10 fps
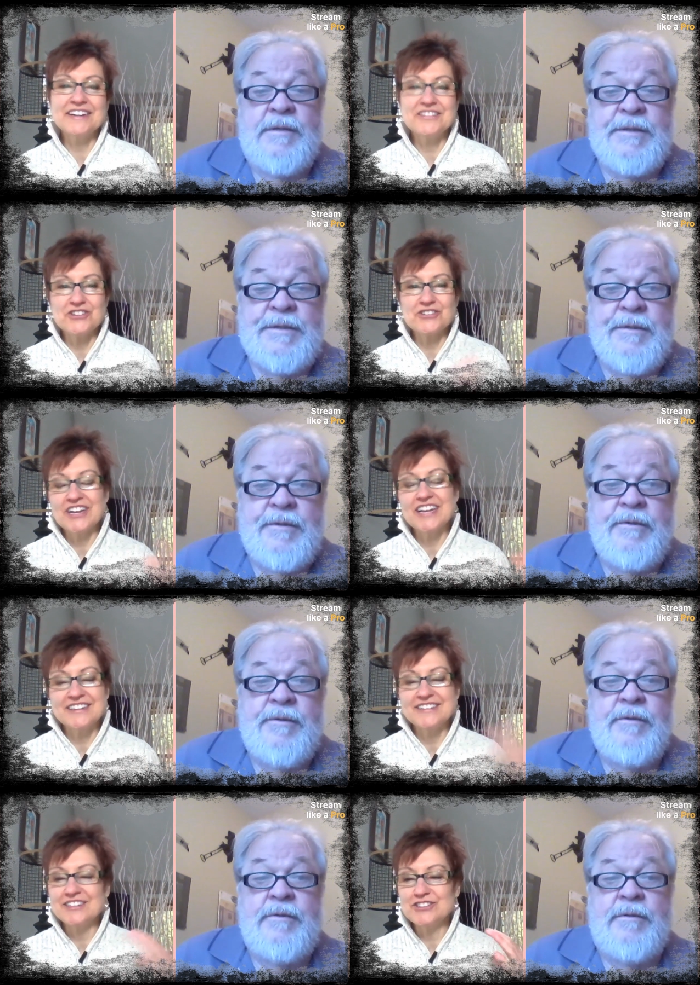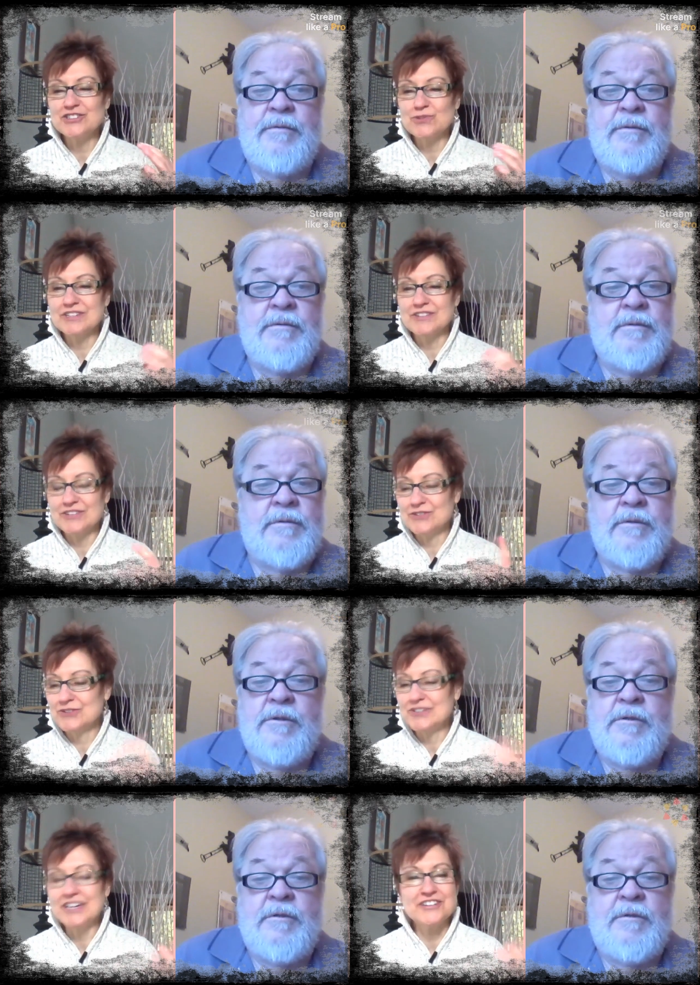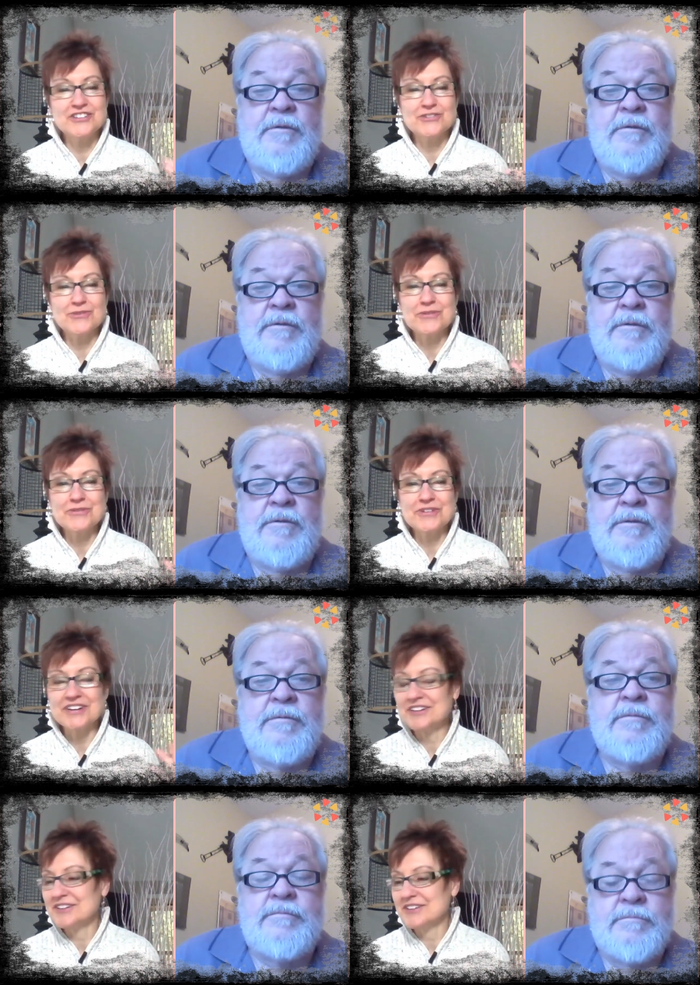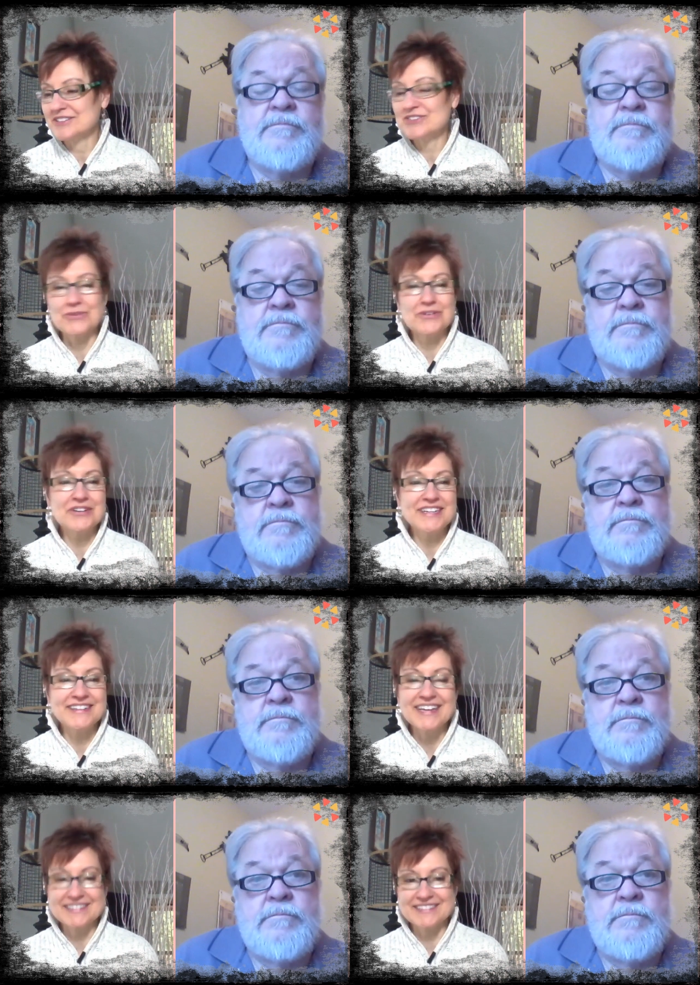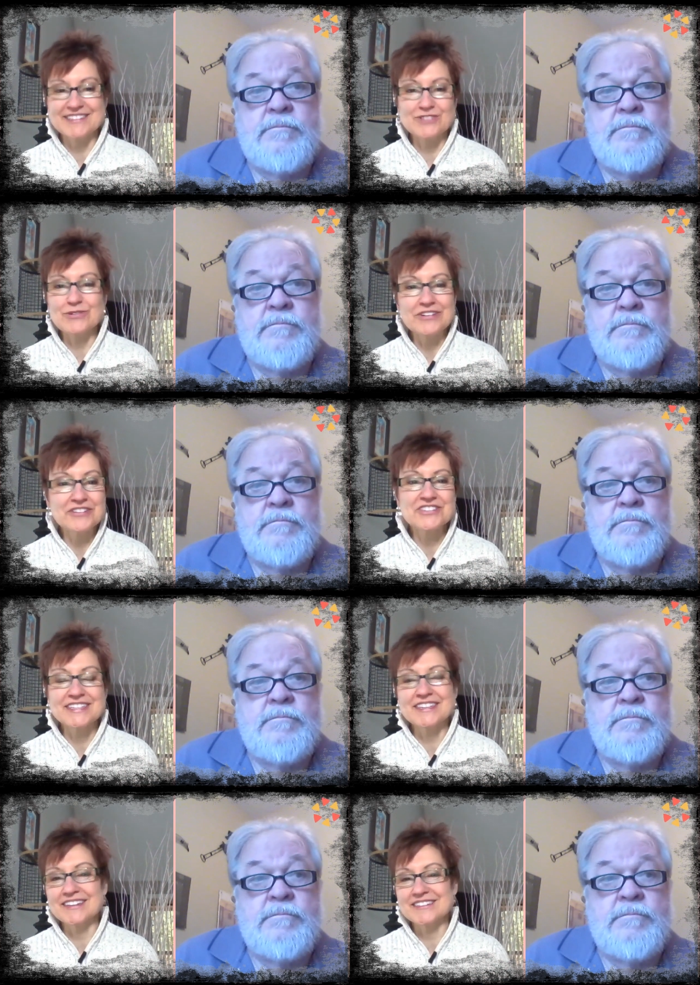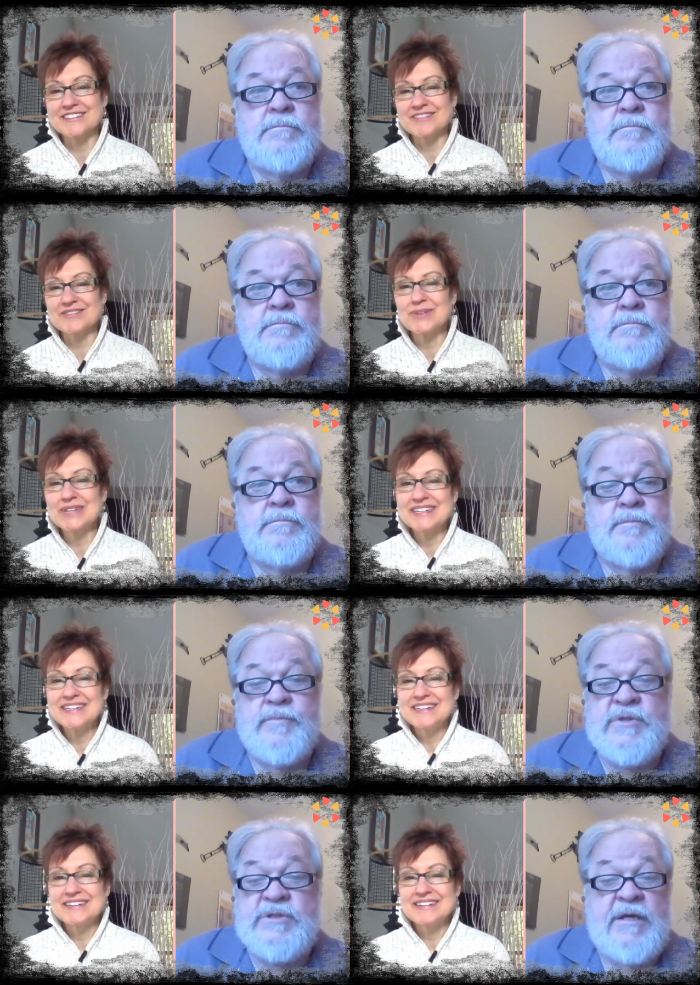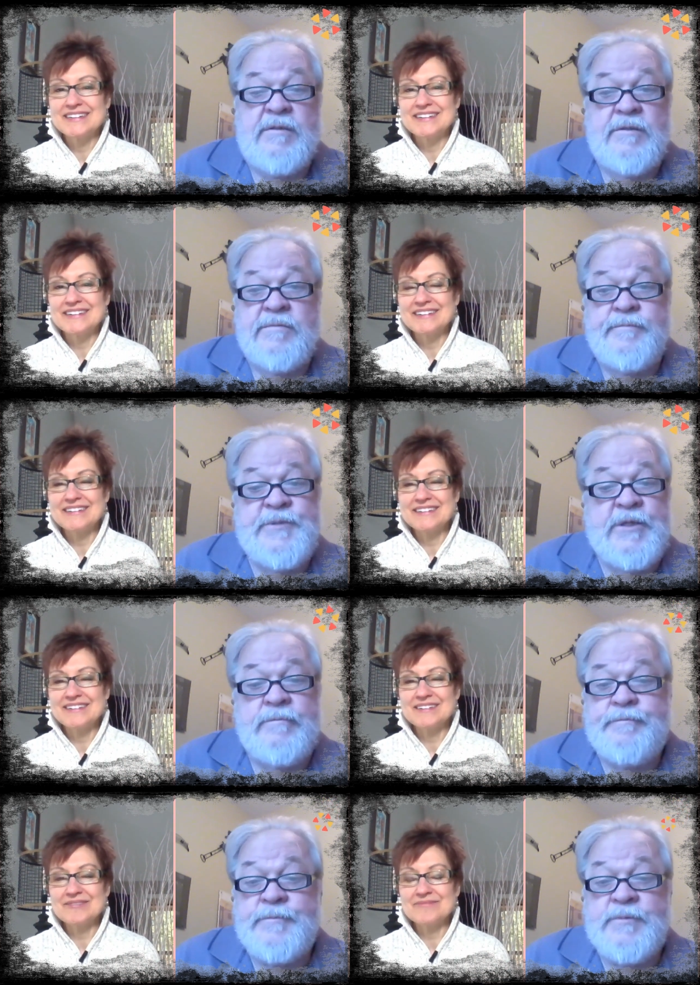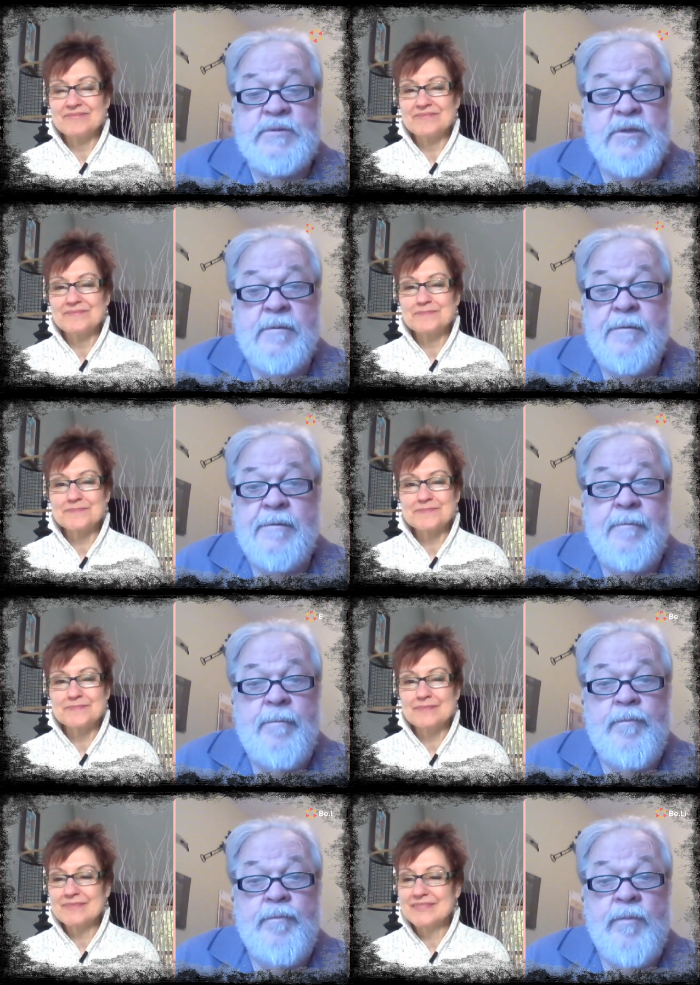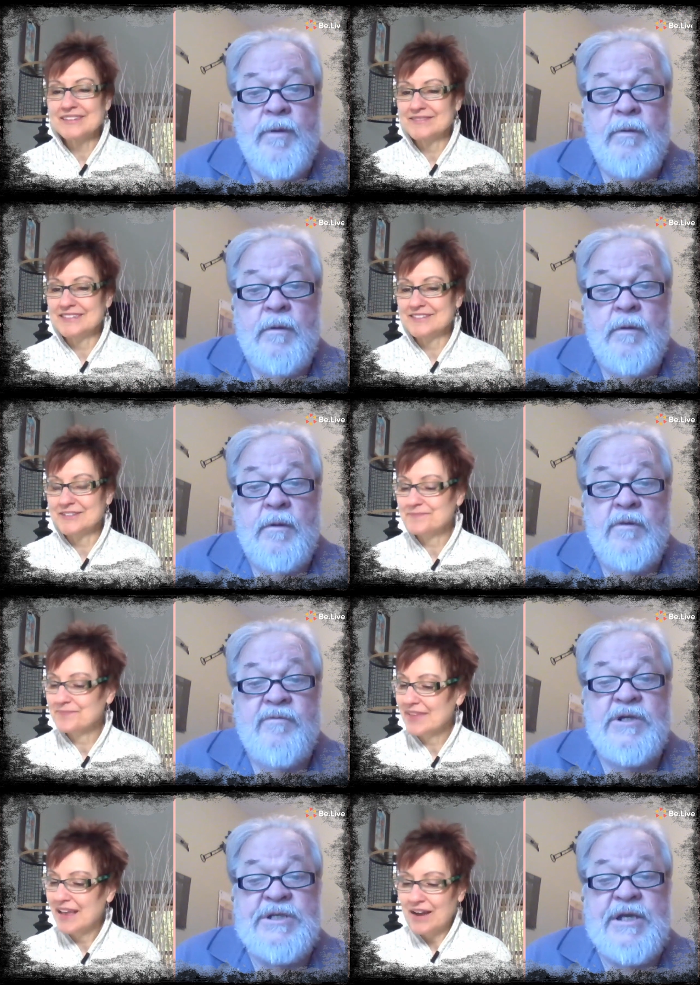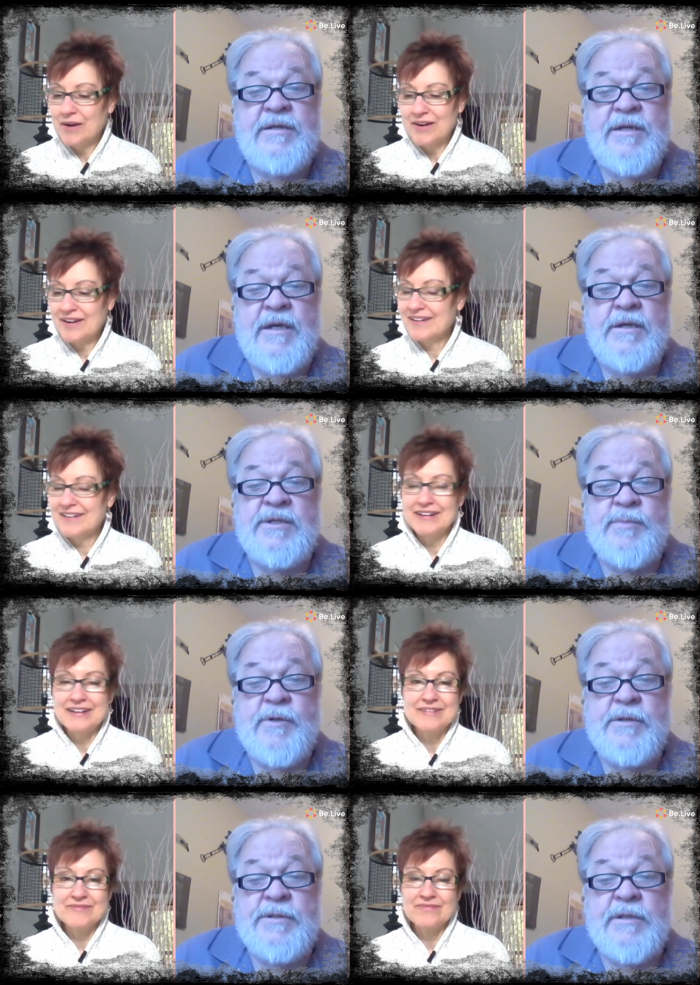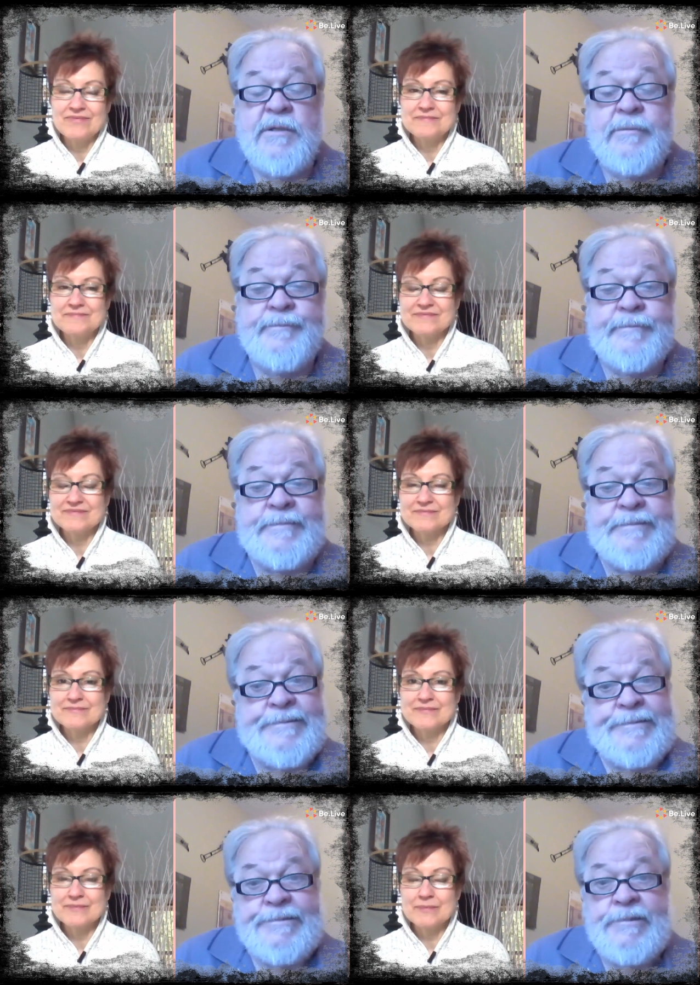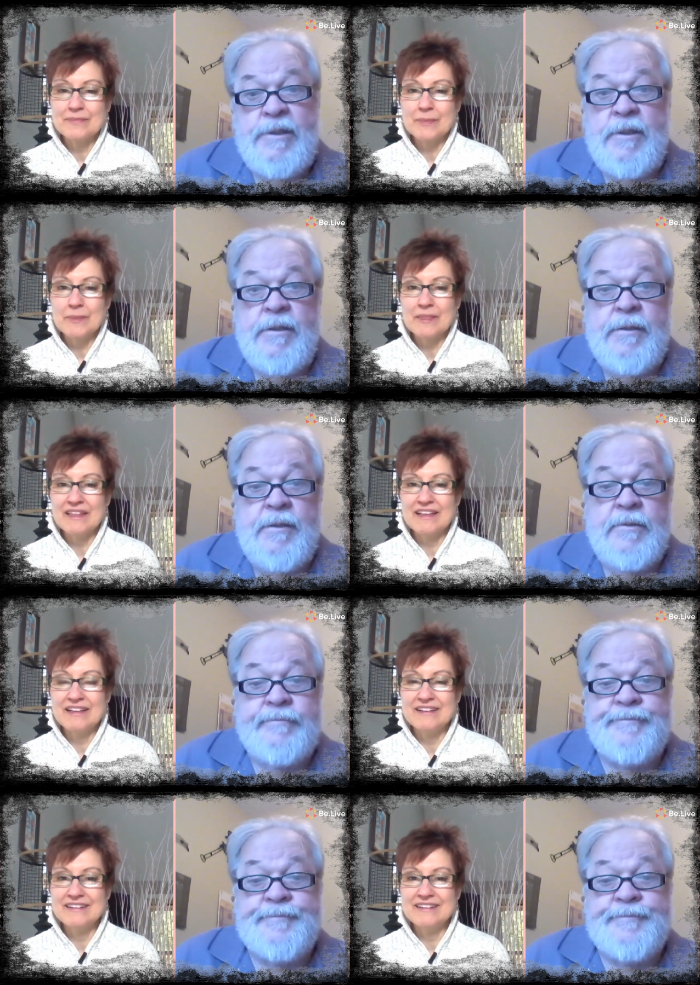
Speaker 1: it into yeah. your head, and then you sort of you created your own uh, story, and that's the story you're sticking to.
Speaker 2: Exactly. Yeah. Exactly.
Speaker 1: Oh dear.
Speaker 2: Very sad case, but uh, you know,